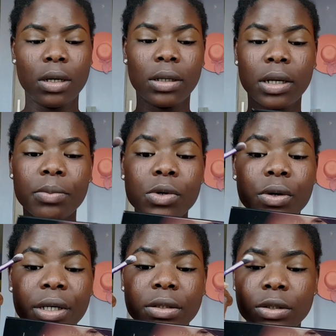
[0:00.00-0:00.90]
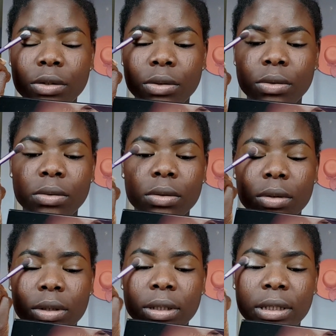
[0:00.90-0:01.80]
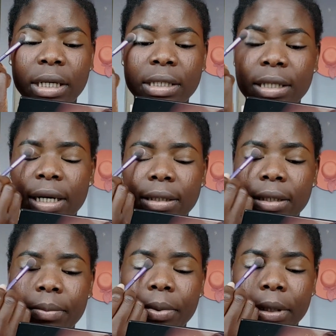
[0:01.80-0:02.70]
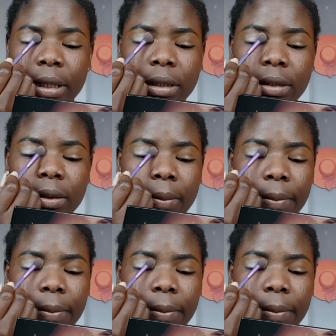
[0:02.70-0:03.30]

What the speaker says: I'm going to set that in place.